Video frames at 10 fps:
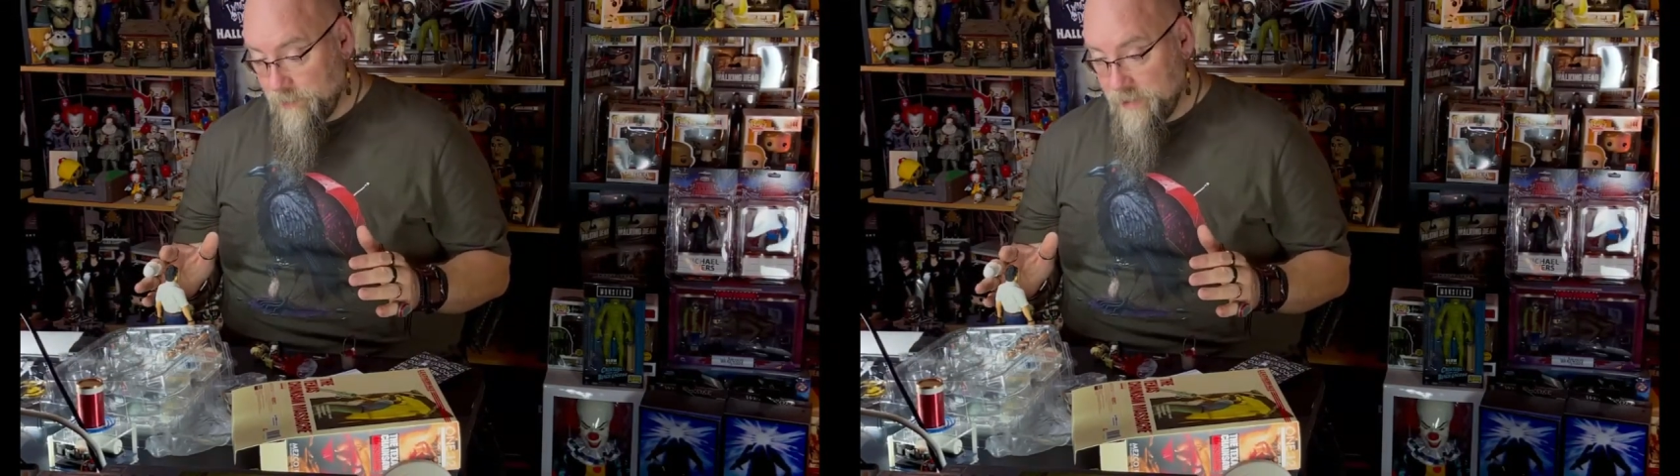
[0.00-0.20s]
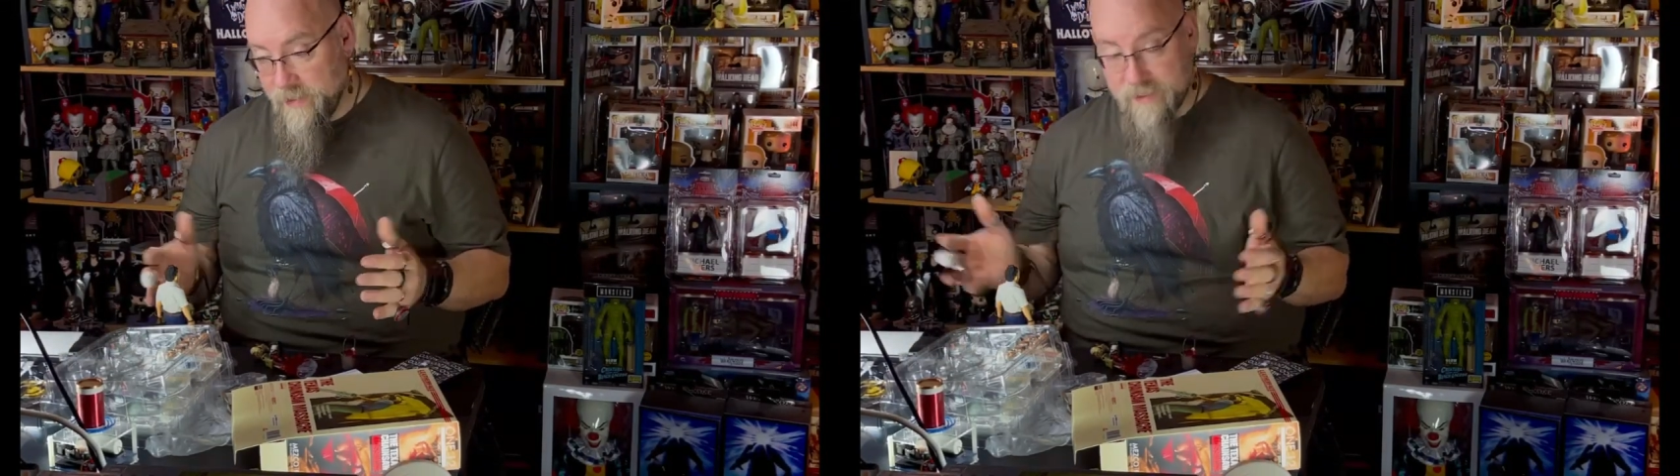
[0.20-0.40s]

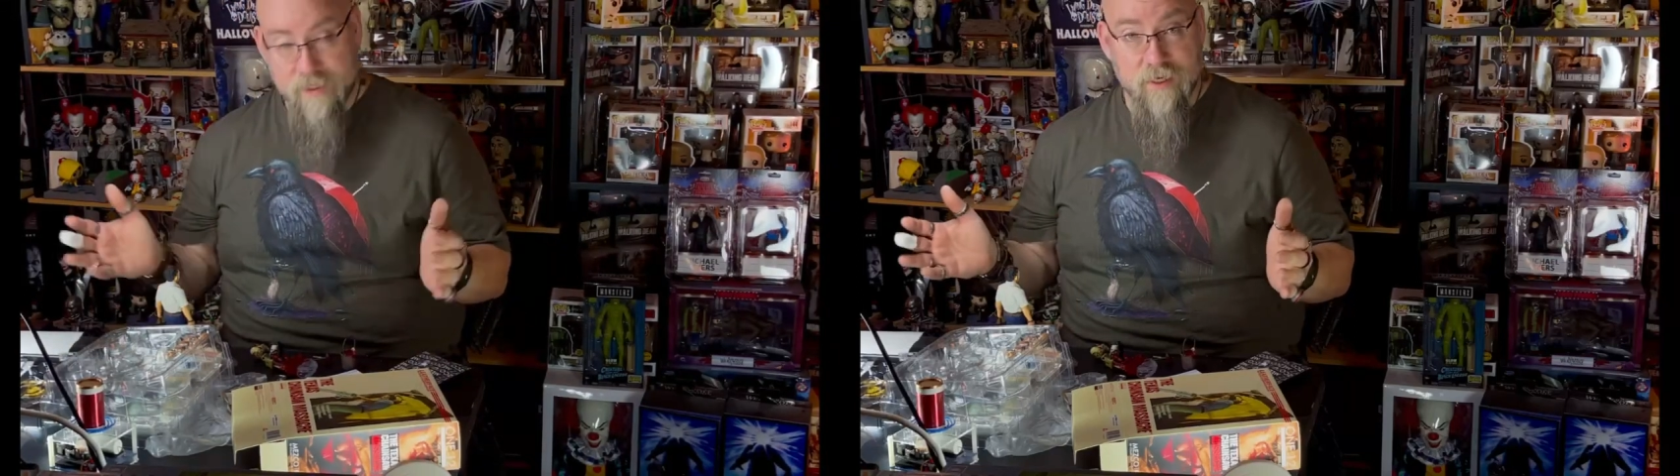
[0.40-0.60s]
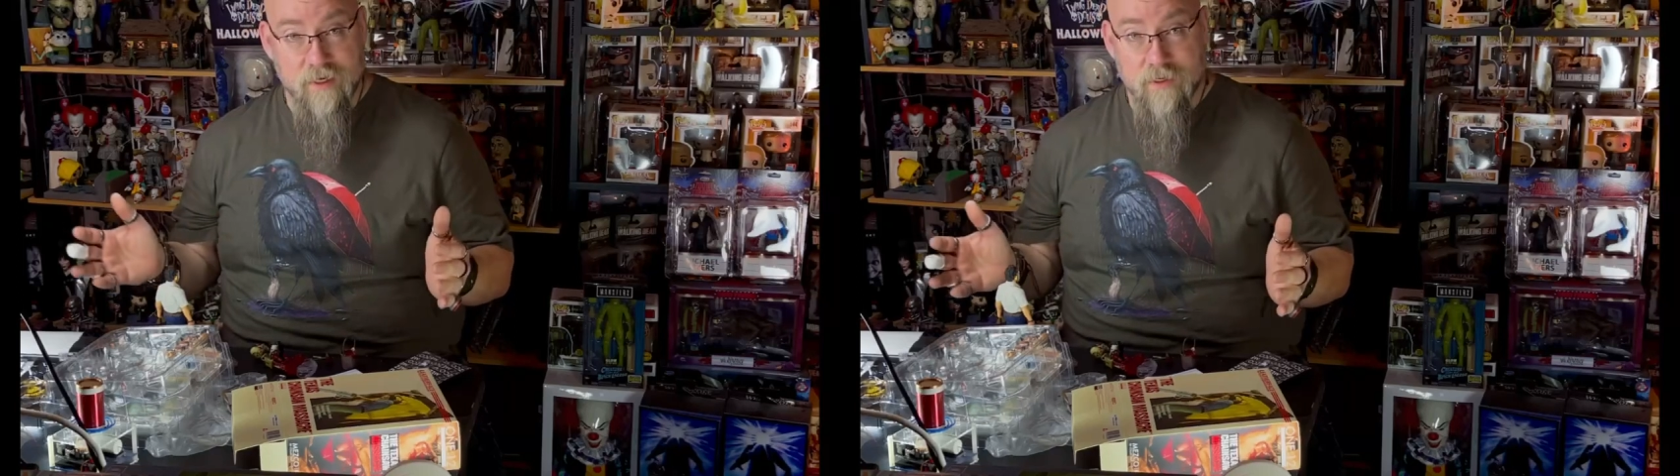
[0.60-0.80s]
Texas
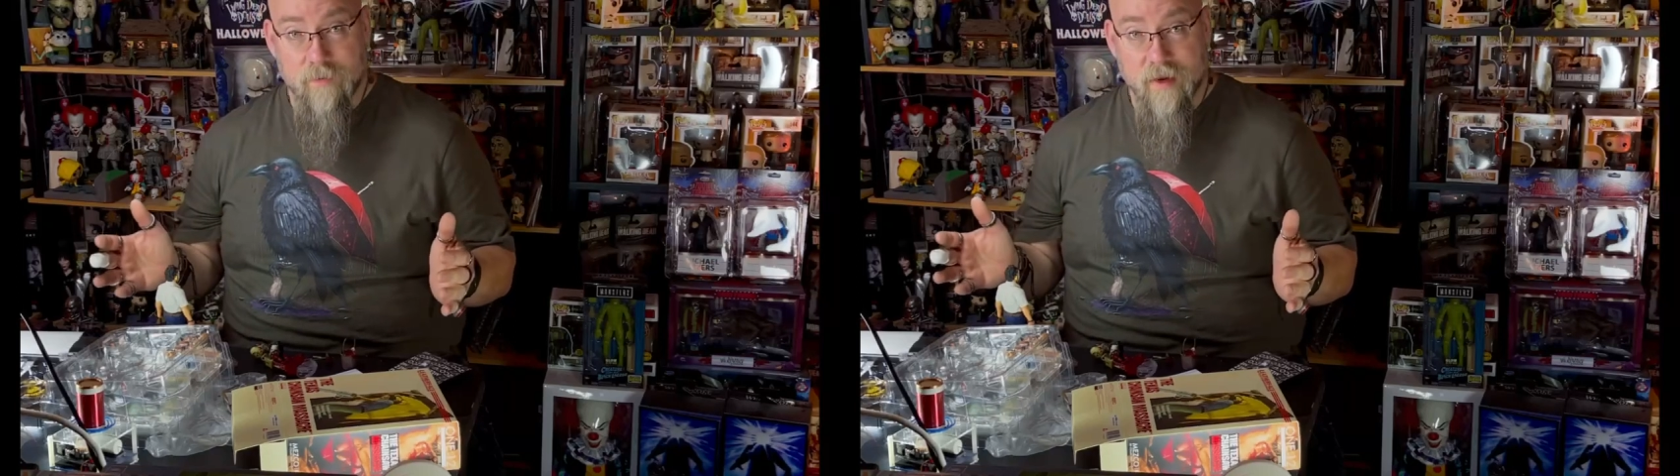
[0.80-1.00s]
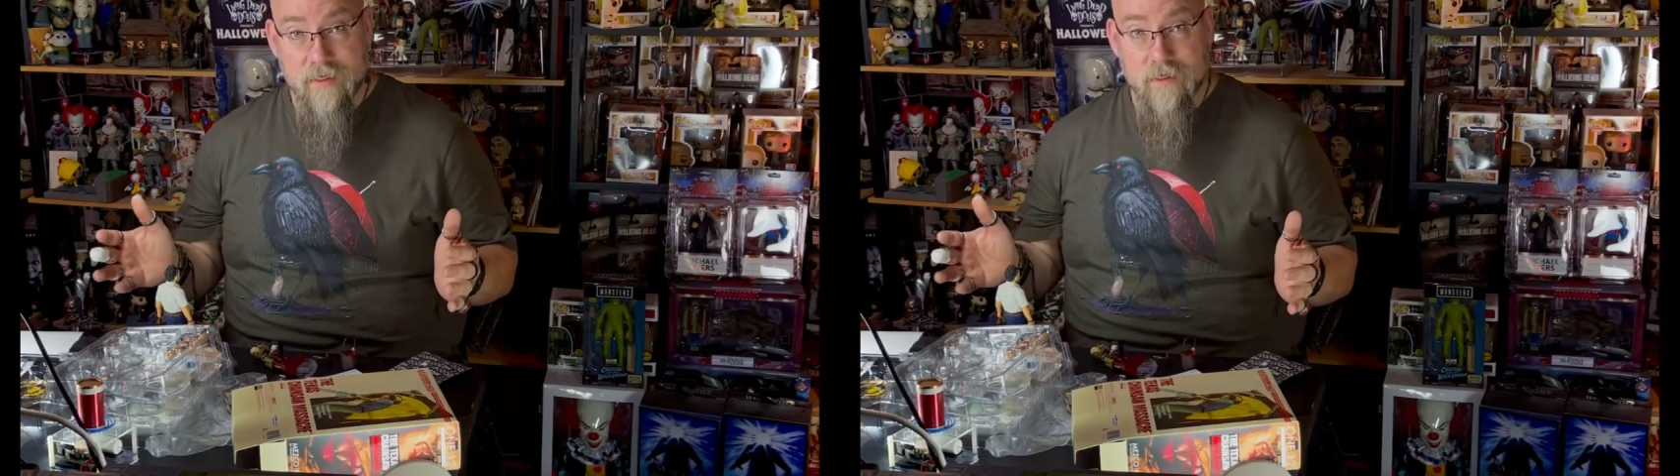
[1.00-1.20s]
Chainsaw
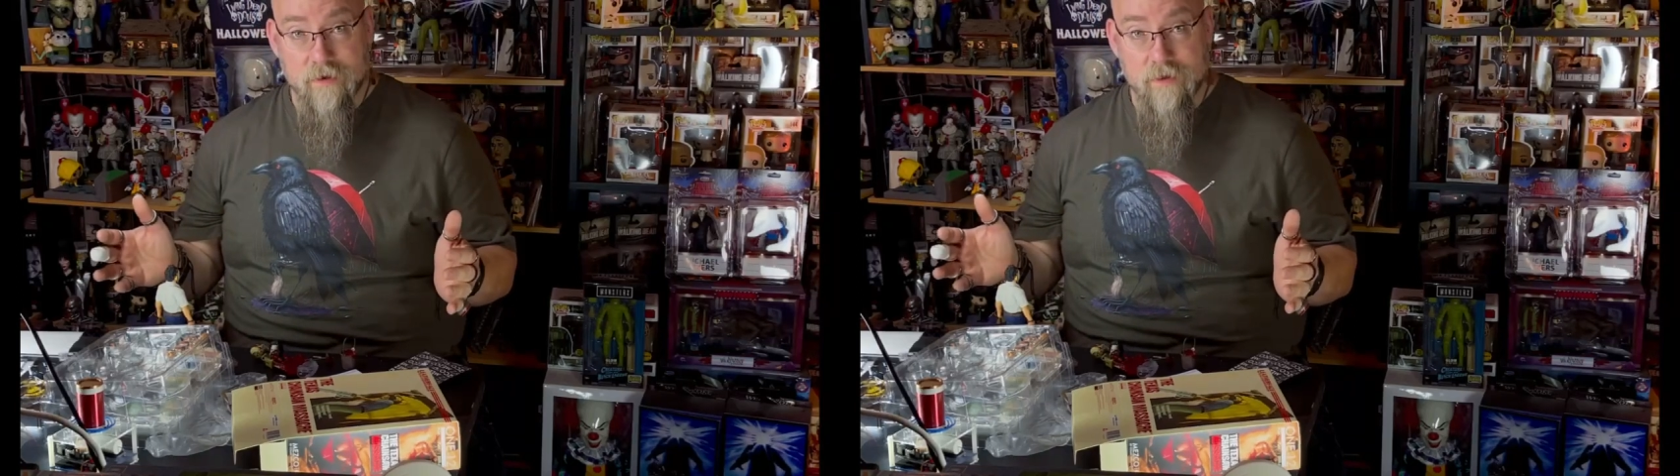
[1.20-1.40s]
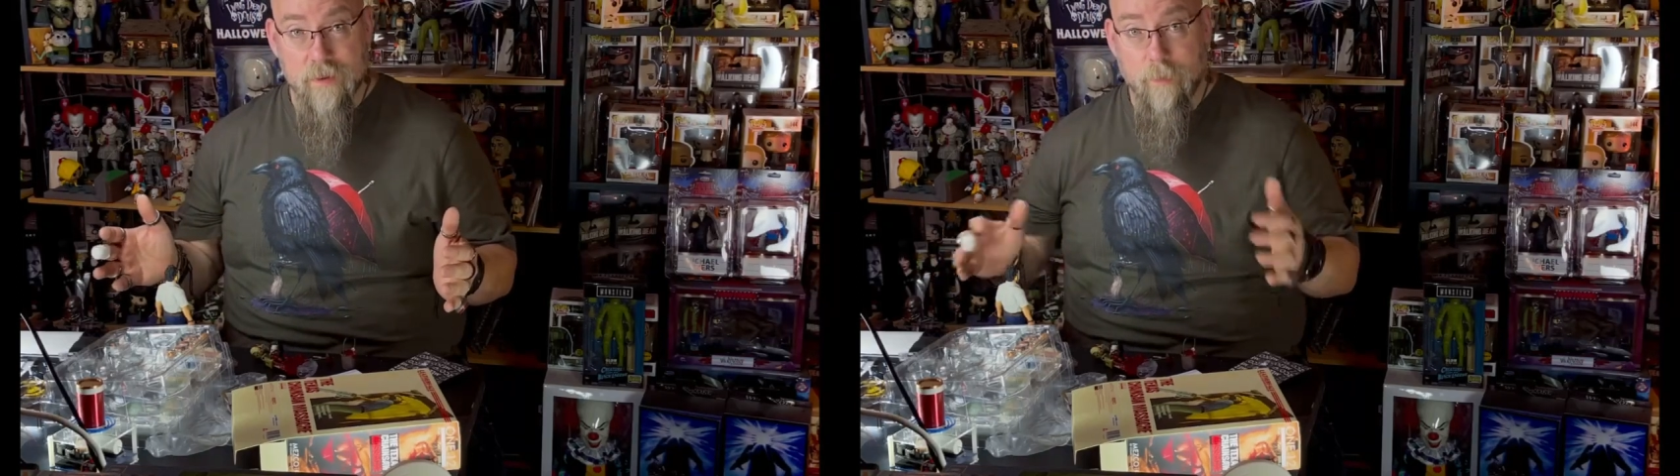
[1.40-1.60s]

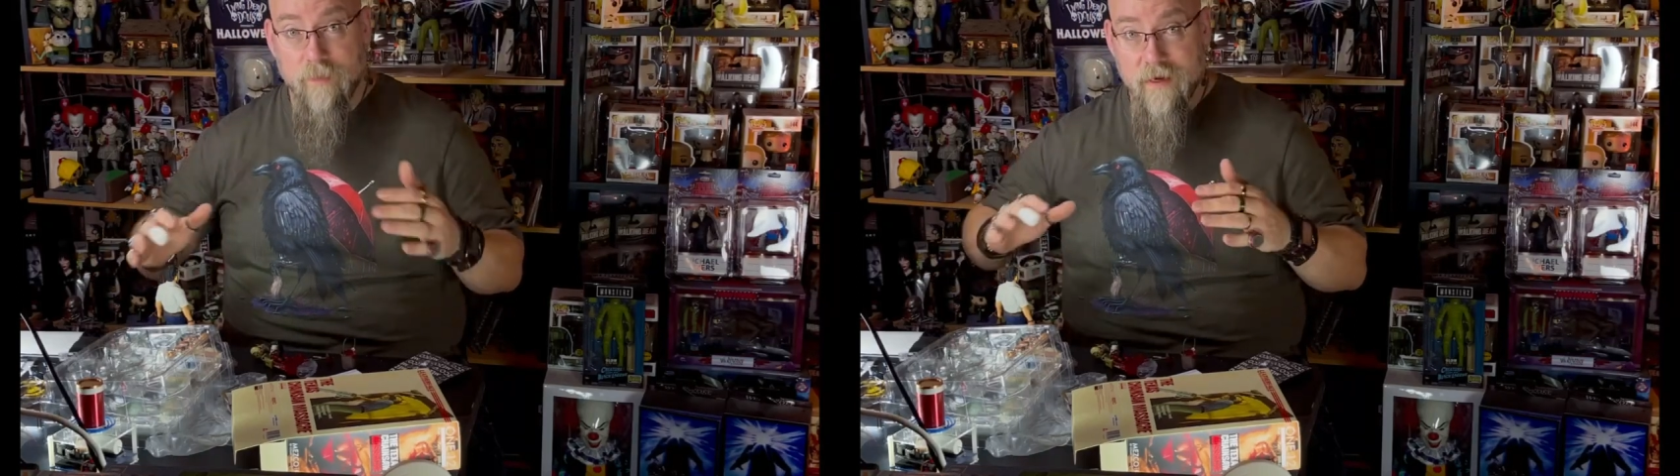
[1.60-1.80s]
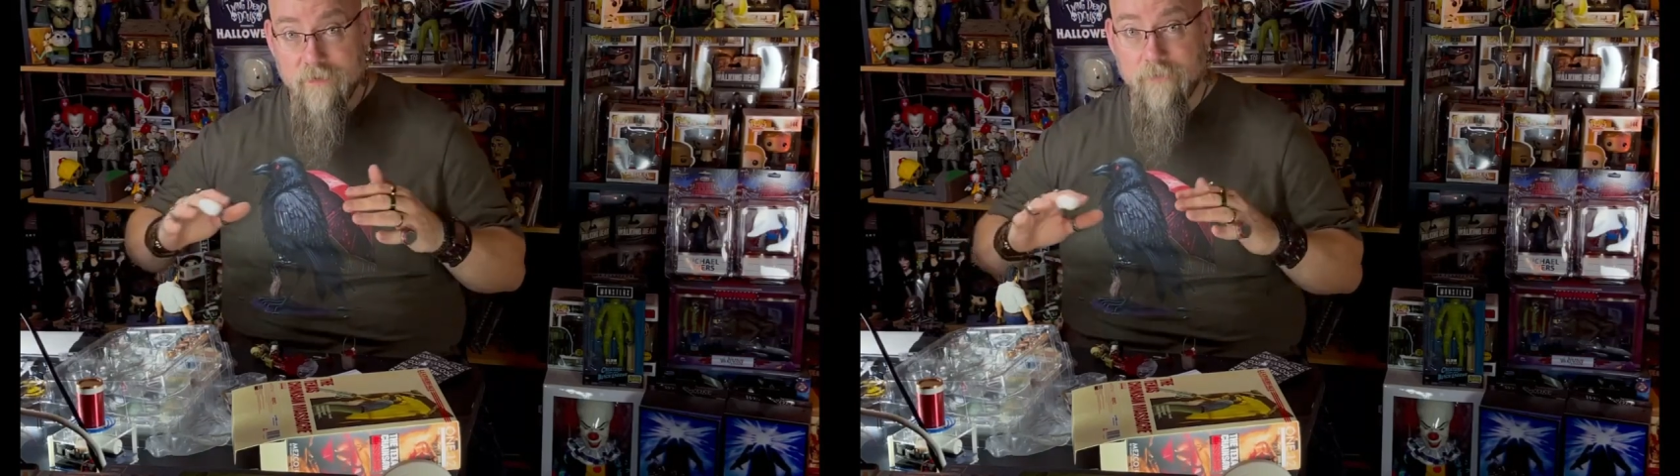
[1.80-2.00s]
Massacre is a
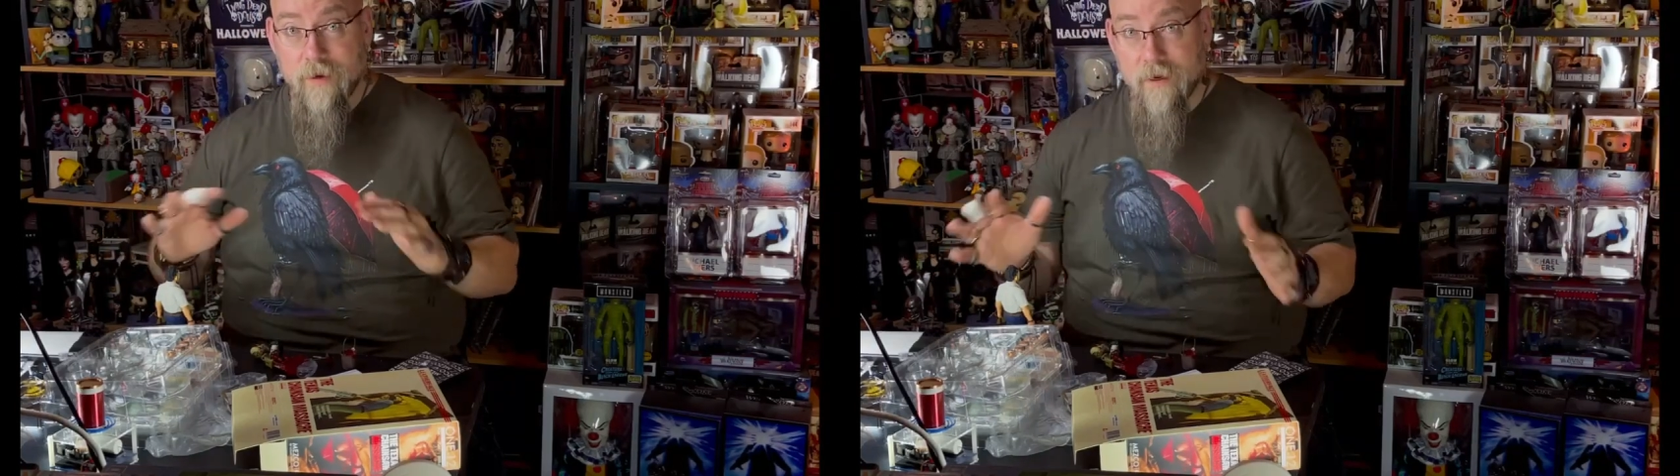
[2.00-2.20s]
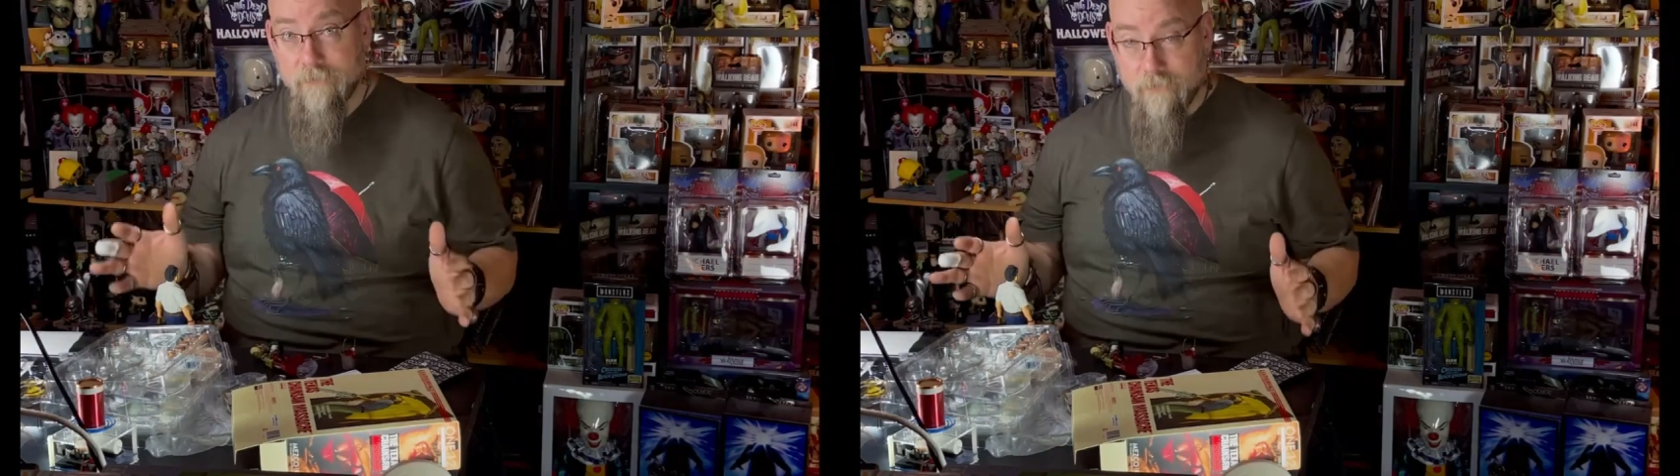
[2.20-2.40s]
big fan